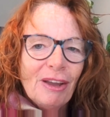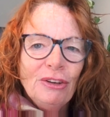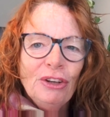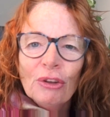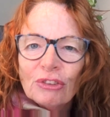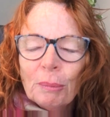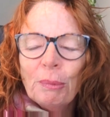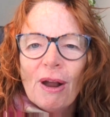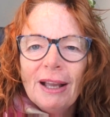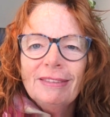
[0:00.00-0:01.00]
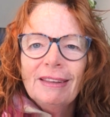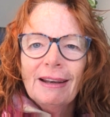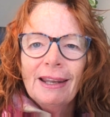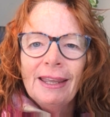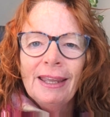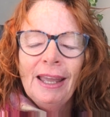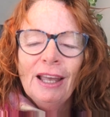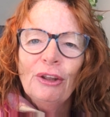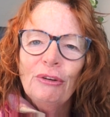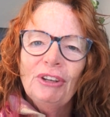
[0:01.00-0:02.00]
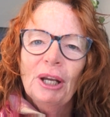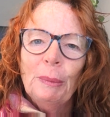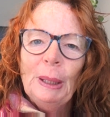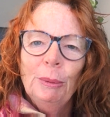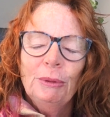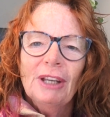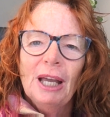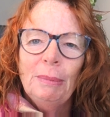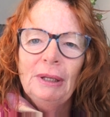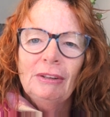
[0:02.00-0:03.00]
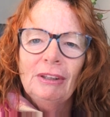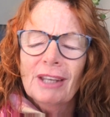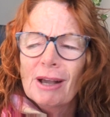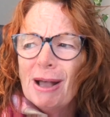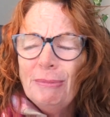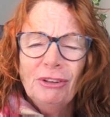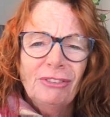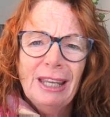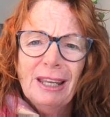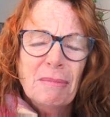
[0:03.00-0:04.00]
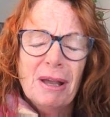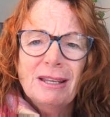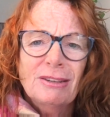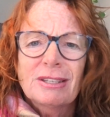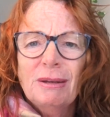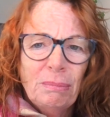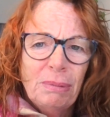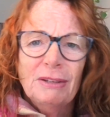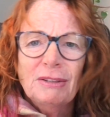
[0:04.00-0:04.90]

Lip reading: so, not surprisingly, a lot of young people with diabetes go, I'm not taking my insulin